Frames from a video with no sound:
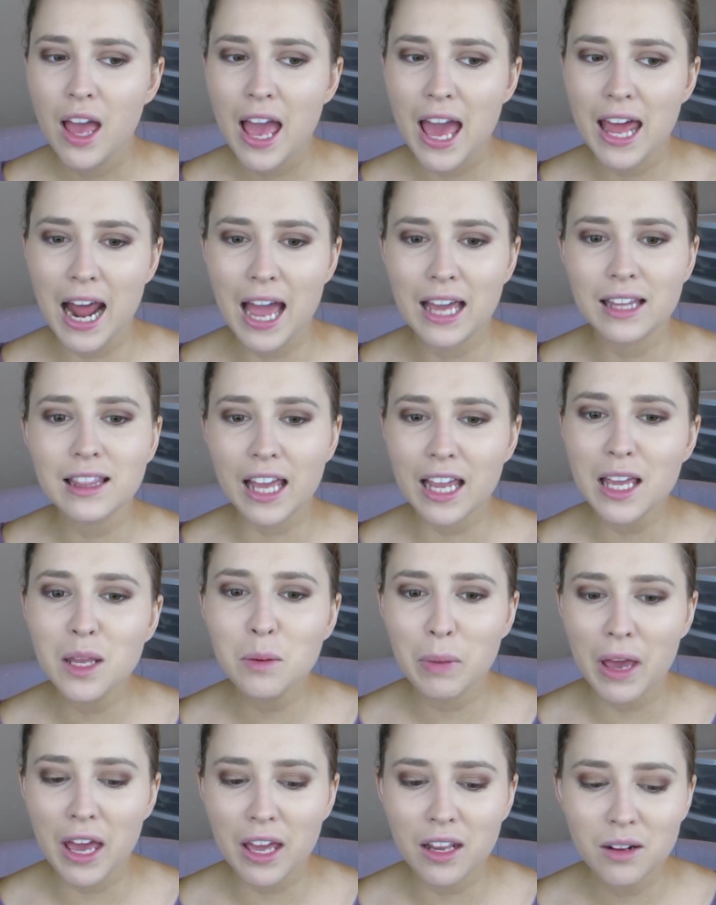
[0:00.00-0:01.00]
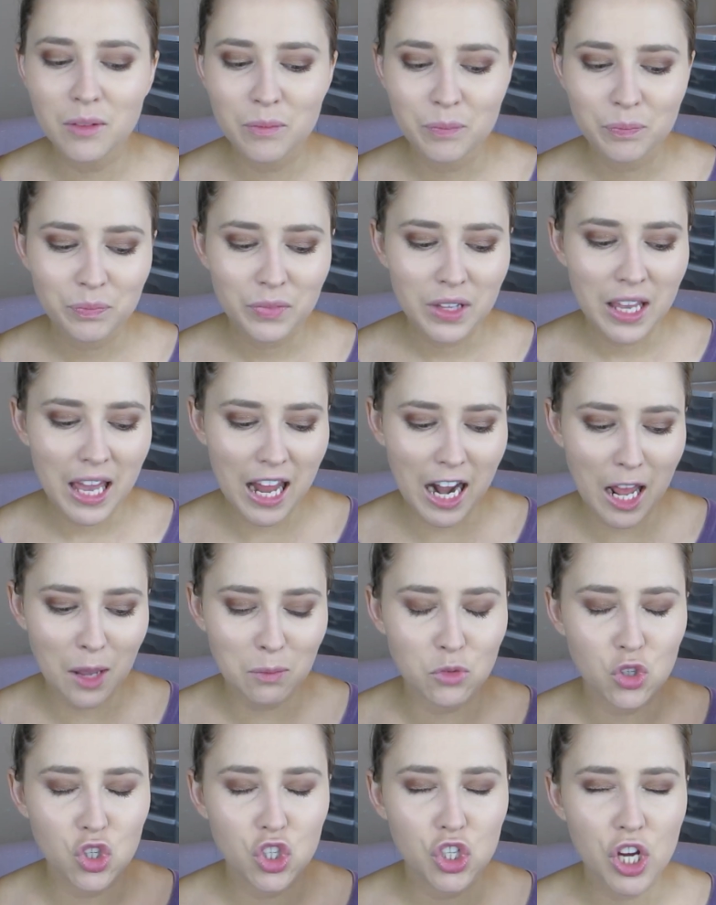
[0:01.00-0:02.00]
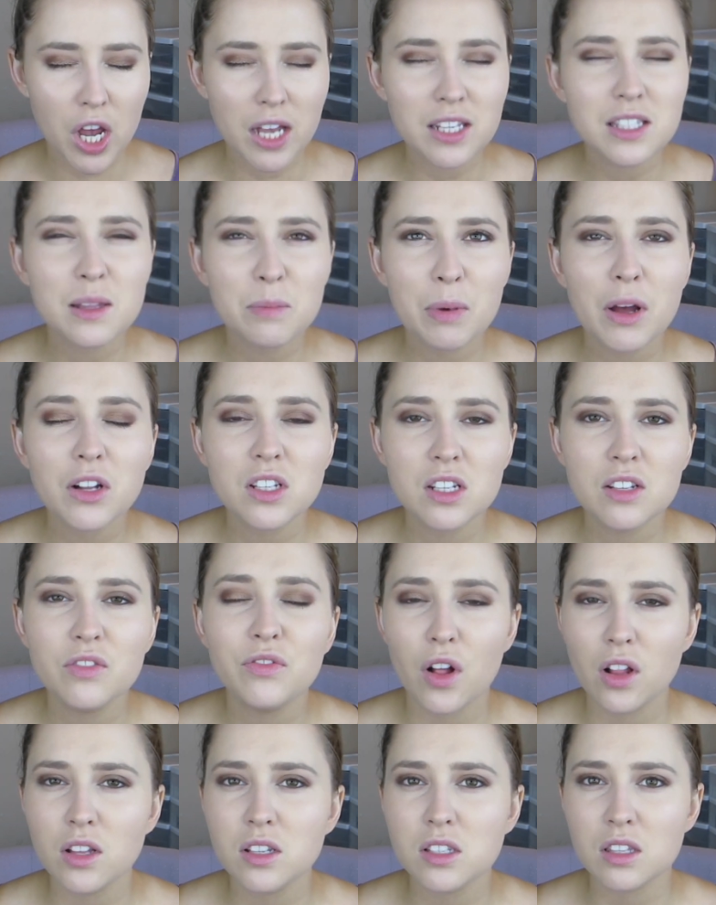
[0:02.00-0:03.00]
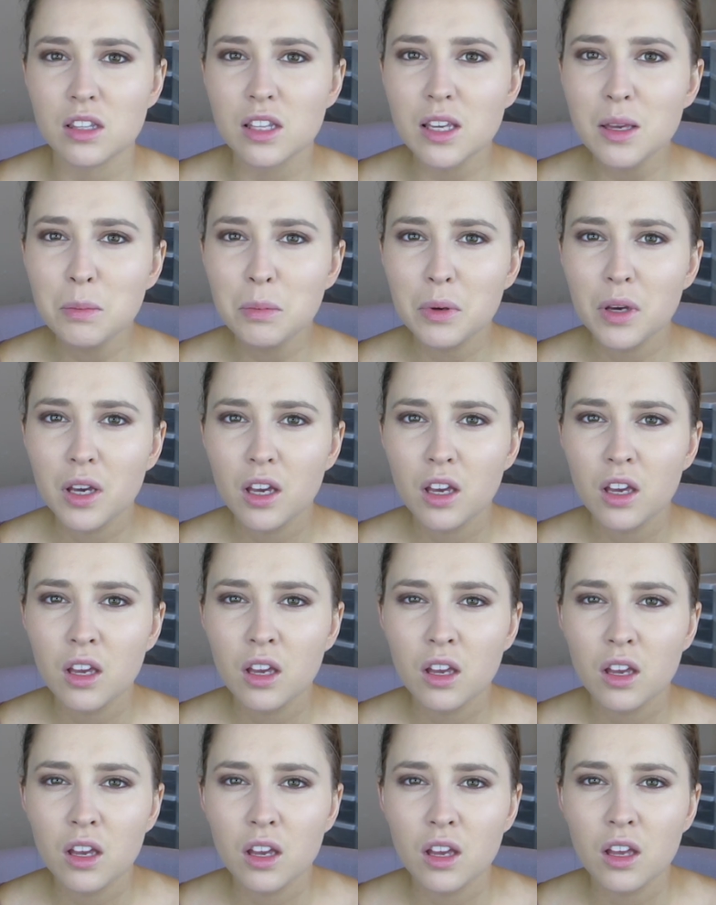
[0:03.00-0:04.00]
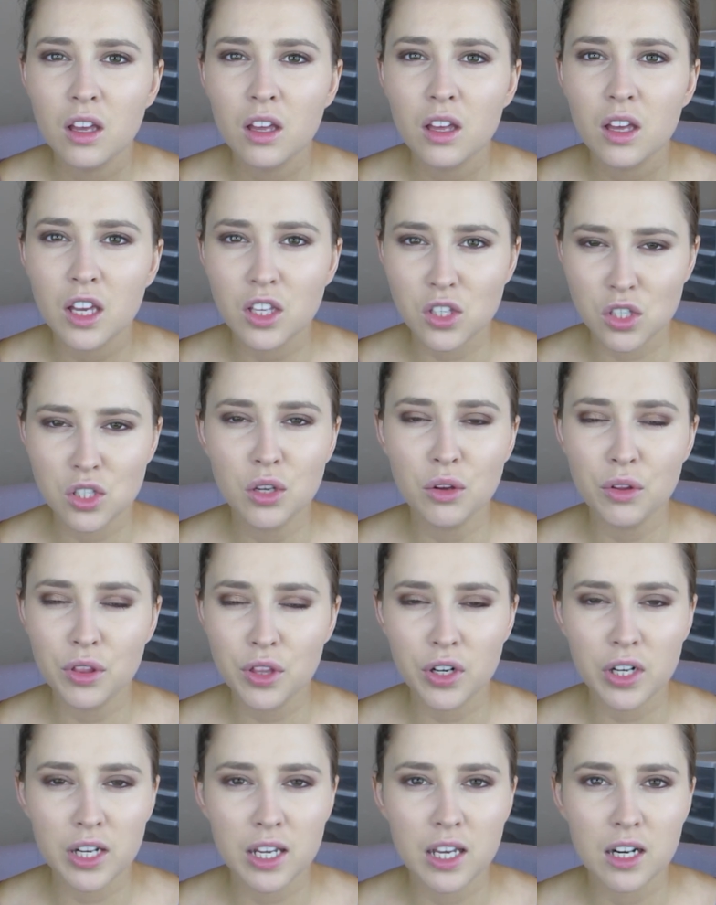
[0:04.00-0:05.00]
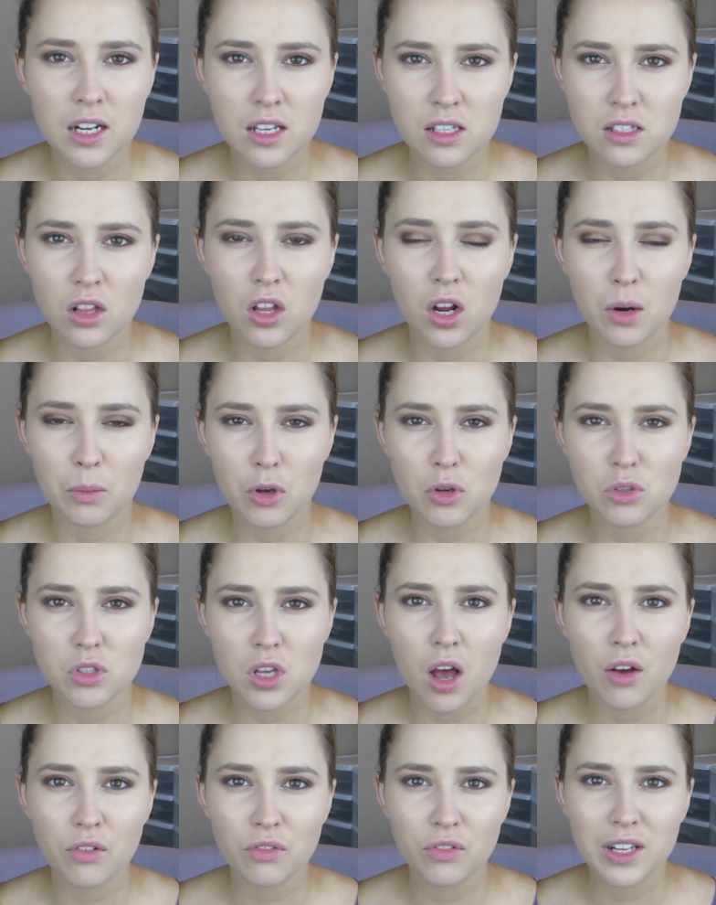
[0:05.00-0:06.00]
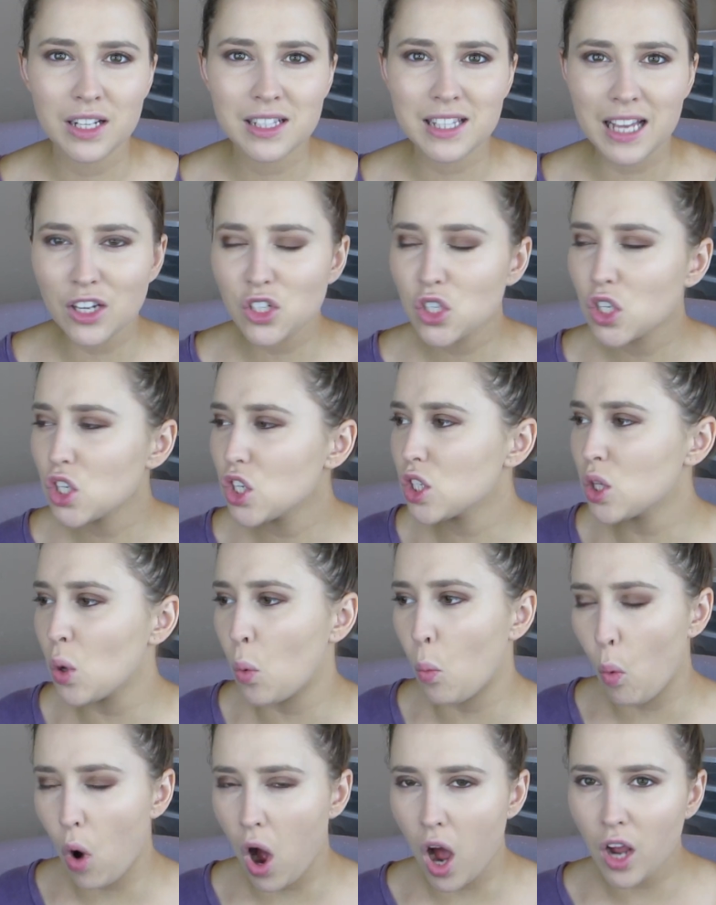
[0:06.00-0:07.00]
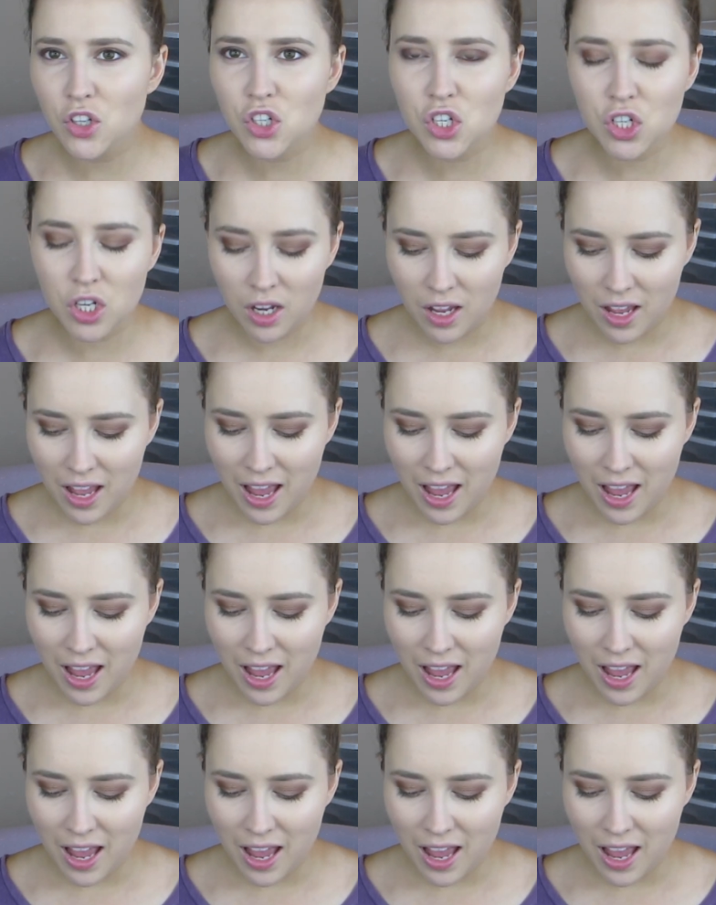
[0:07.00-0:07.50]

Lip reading: and I lay in bed and I'm just about to fall asleep, it's 2:30 and his alarm goes off. And it's actually just a watch.